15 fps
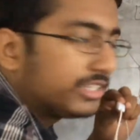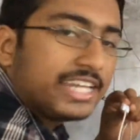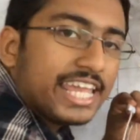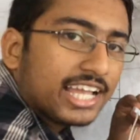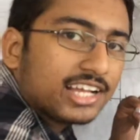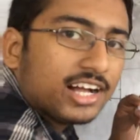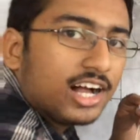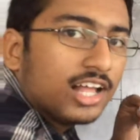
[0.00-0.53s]

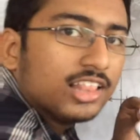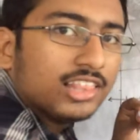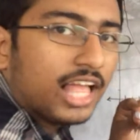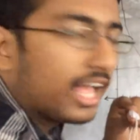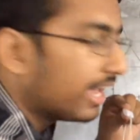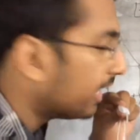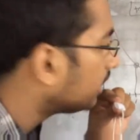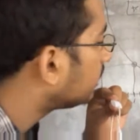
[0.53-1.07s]
take a
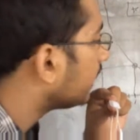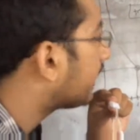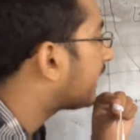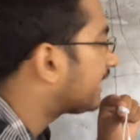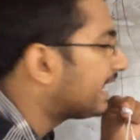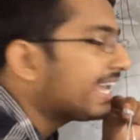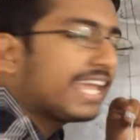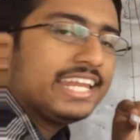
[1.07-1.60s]
line,
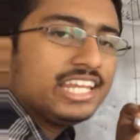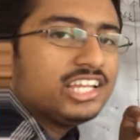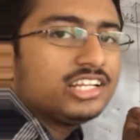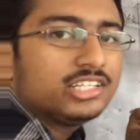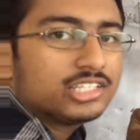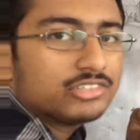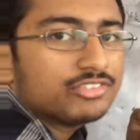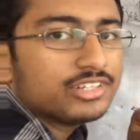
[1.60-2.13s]
take any
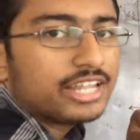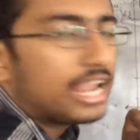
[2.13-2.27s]
interval